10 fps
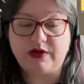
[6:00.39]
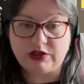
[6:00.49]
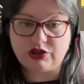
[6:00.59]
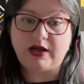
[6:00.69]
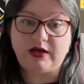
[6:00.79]
to
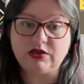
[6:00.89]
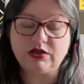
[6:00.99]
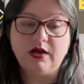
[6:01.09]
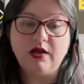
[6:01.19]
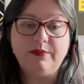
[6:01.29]
change
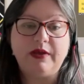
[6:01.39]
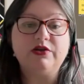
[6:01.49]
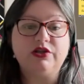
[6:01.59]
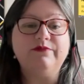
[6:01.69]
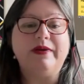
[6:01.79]
because
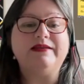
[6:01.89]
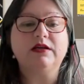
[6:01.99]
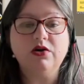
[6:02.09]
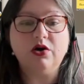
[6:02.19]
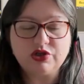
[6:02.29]
you've made a
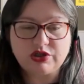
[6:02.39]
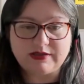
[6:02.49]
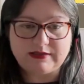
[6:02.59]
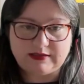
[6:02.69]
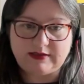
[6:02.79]
conscious
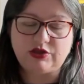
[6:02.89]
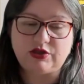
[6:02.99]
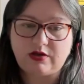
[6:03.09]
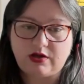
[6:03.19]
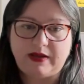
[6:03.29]
decision
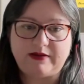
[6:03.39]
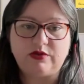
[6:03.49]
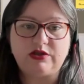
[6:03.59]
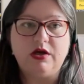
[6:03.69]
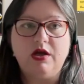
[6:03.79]
about
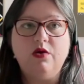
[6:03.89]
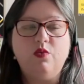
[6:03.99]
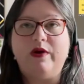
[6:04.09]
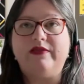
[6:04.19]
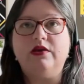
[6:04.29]

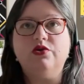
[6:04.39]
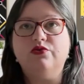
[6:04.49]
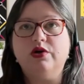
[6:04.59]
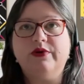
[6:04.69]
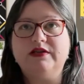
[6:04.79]
whether you're
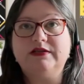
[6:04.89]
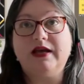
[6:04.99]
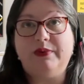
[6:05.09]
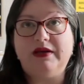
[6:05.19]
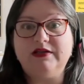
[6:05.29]
going to tap
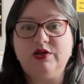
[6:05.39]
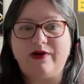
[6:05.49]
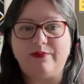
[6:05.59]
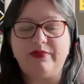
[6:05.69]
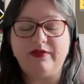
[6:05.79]
into your
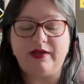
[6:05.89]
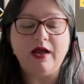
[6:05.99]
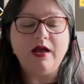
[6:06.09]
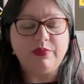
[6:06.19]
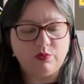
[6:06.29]
empathy.
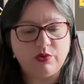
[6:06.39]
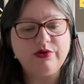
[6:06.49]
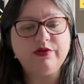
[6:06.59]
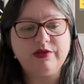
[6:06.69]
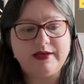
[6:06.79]
But one of
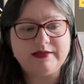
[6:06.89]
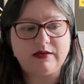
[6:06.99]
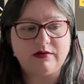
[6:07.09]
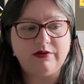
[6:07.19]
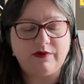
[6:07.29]
the things that
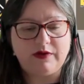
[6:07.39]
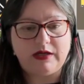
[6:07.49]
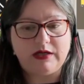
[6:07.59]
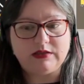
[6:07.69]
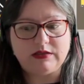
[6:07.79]
I
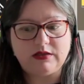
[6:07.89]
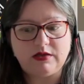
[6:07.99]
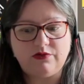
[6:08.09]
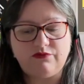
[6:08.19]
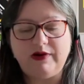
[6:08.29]
find
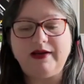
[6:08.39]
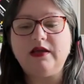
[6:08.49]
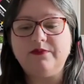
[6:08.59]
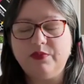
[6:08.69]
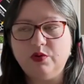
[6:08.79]
really
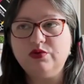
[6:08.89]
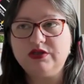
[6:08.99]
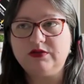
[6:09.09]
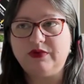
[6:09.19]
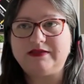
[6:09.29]

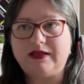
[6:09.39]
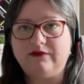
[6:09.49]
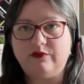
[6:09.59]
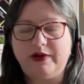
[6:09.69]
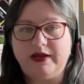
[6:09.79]
important with
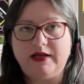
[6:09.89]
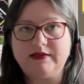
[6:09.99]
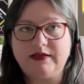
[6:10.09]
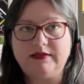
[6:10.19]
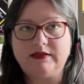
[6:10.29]
self-awareness,
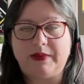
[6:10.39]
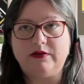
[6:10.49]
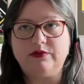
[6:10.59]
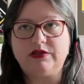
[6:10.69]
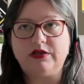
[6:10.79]
it's about